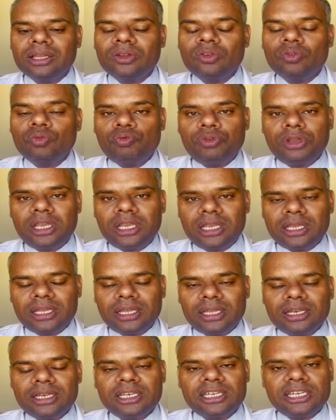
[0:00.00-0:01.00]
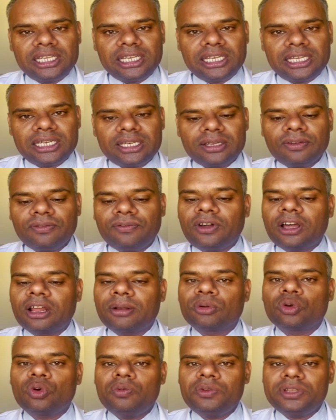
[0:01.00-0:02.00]
we need
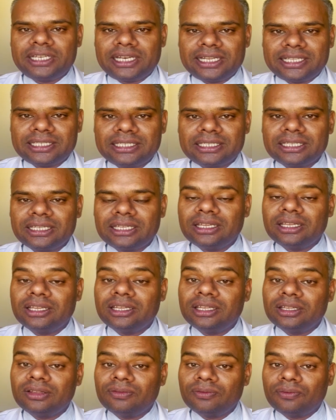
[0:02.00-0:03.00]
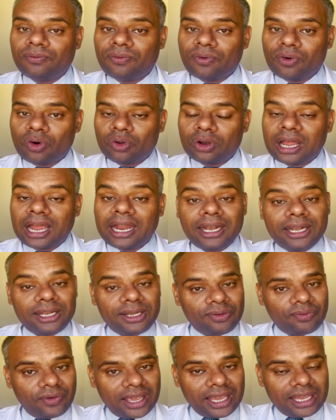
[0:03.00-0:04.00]
pharmacovigilance for
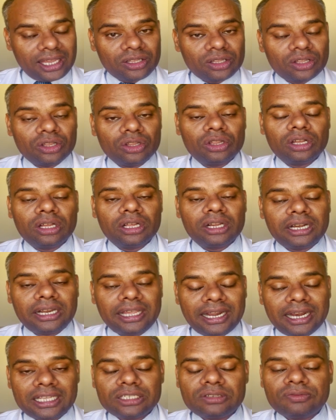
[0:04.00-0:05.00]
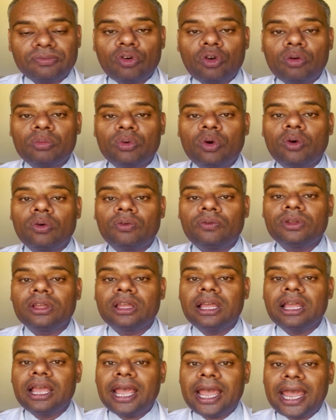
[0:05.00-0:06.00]
identifying the rarest form of
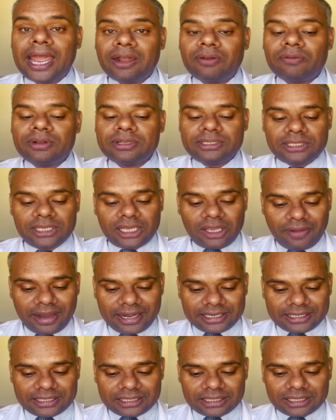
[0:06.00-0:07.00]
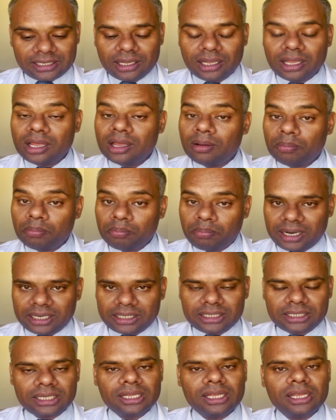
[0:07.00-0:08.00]
adverse events.
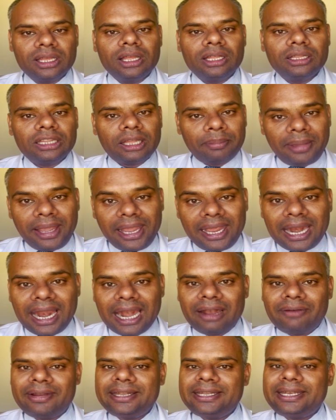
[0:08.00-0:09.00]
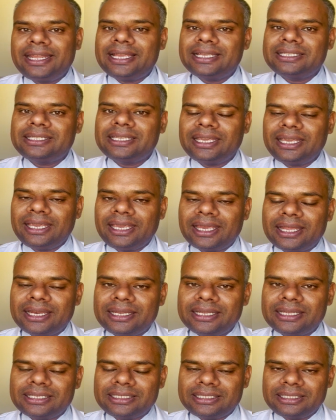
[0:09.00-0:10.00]
But the main advantage
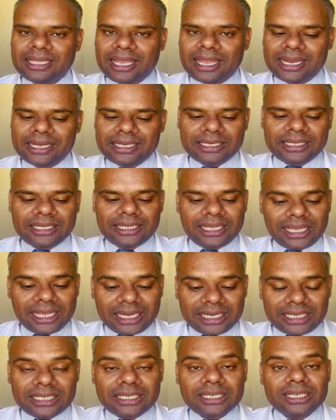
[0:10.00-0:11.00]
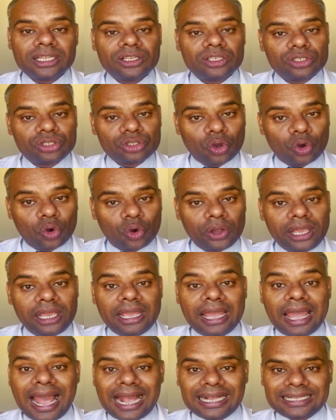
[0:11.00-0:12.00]
here is that it saw
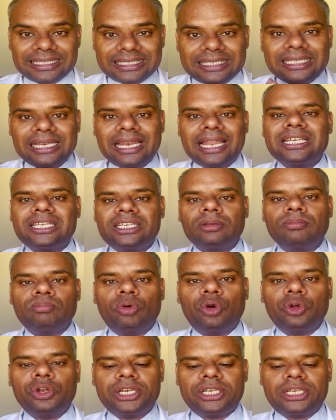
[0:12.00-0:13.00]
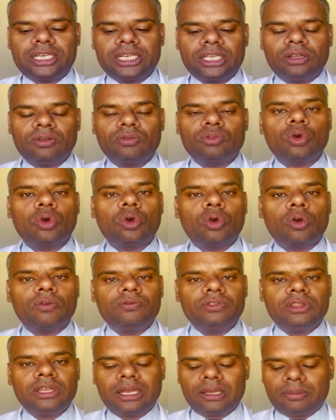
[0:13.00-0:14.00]
a excellent monitoring
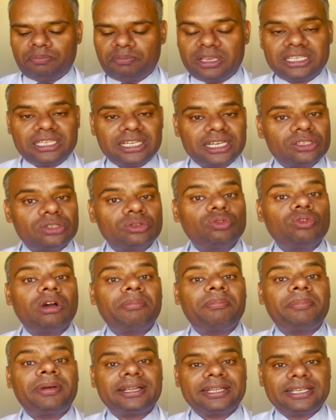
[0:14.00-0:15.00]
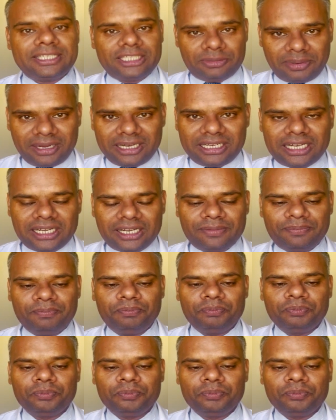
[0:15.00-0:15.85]
of the patients who are participated.